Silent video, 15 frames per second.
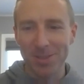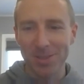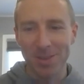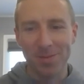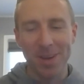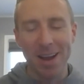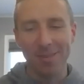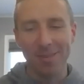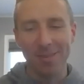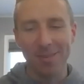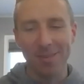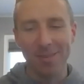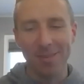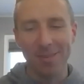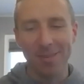Joseph, I
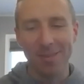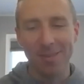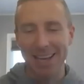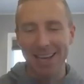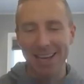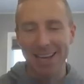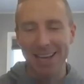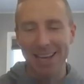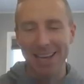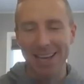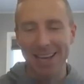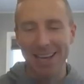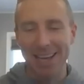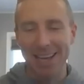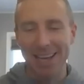really appreciate
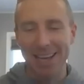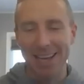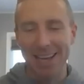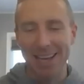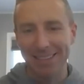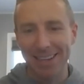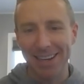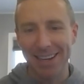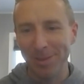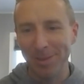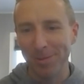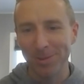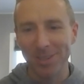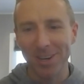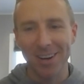that. And, and uh,
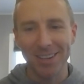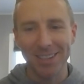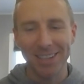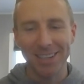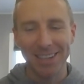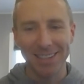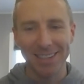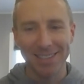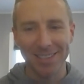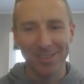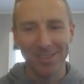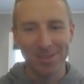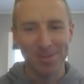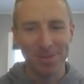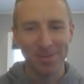we will talk again
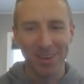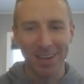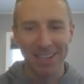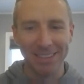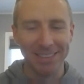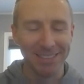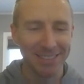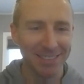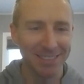soon. It's been fun.